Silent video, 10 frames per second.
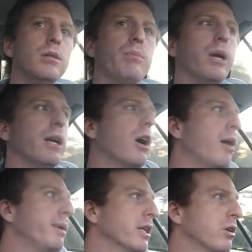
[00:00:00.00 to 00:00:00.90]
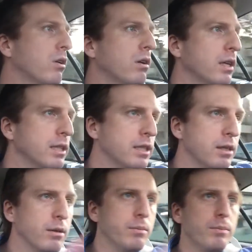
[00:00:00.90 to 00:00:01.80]
pretty common occurrence
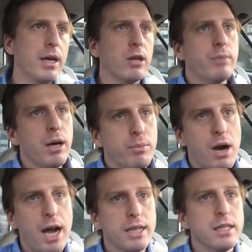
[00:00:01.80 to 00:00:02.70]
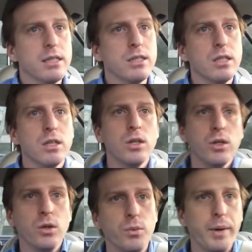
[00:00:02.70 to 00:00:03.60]
in medical malpractice
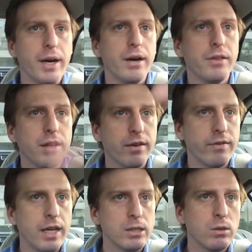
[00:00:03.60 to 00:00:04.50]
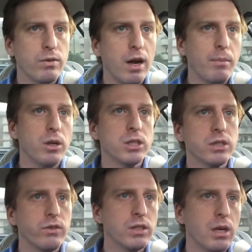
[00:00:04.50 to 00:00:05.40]
where the defense will file motions
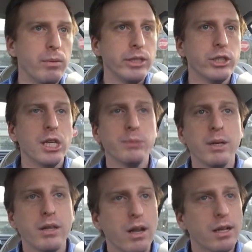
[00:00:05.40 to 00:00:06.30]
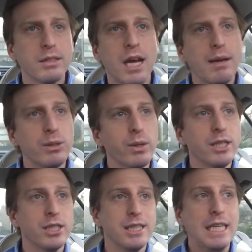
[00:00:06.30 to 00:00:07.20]
for summary judgment a lot of times, really
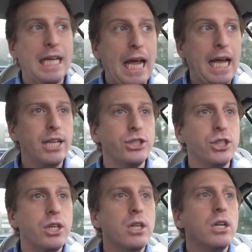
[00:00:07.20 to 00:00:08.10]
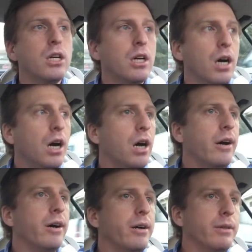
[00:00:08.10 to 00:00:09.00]
just to gauge
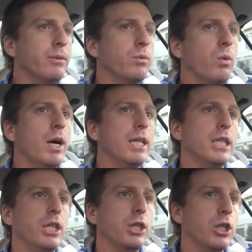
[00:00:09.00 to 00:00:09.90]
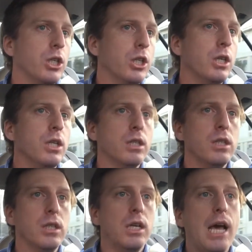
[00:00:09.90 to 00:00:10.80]
what your
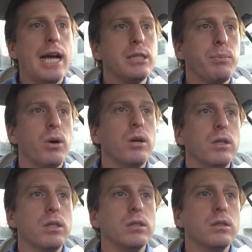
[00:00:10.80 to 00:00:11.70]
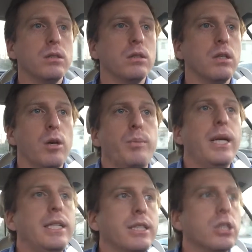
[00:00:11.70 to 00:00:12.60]
expert's
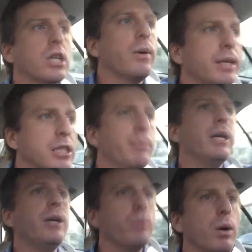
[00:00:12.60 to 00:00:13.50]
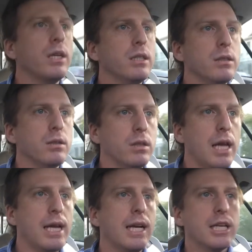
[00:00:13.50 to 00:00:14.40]
opinions are going to be, what
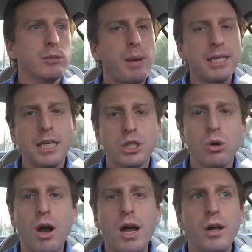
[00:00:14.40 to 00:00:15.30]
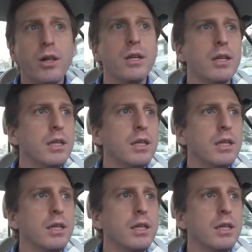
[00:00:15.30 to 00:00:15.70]
they can expect at trial.